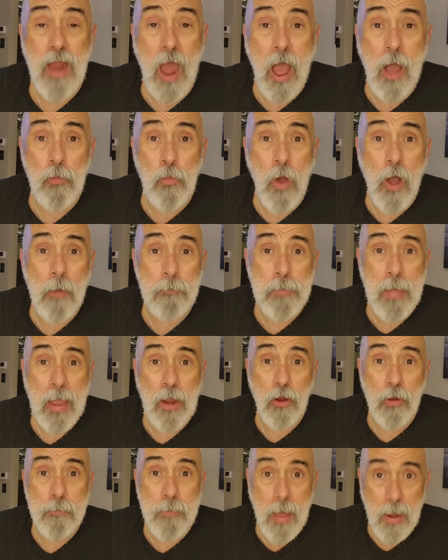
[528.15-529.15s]
not want
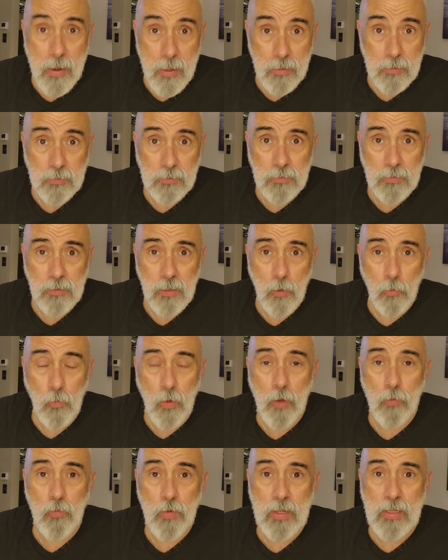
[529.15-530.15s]
paramedics
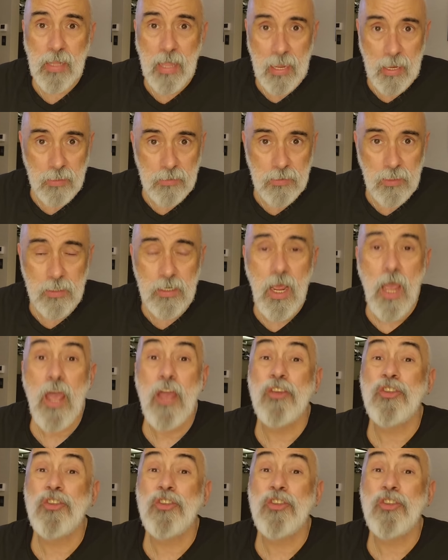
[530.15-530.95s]
when we landed.